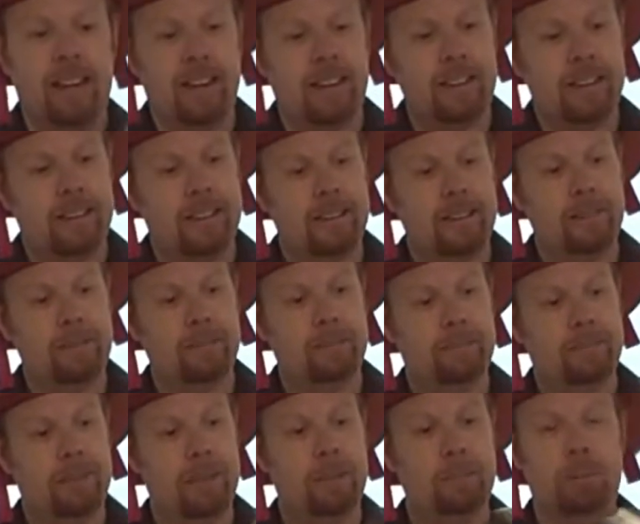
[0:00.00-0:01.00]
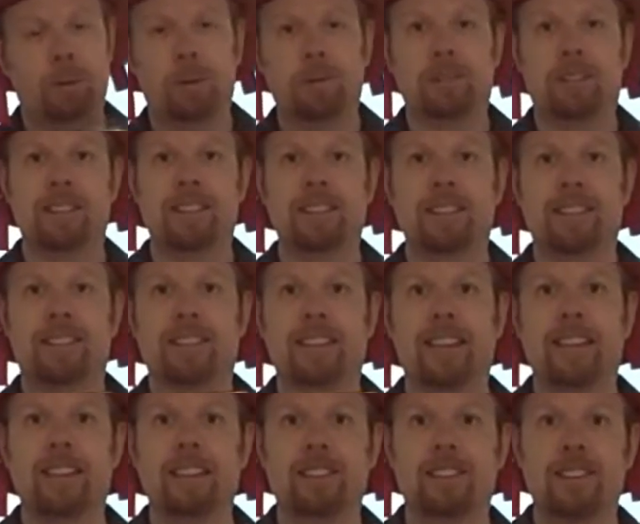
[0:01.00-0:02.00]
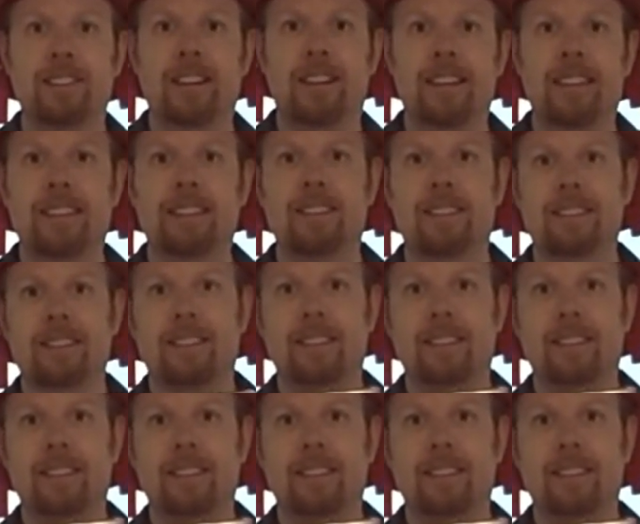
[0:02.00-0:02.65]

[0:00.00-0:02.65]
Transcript: Um, I'm posting this later tonight,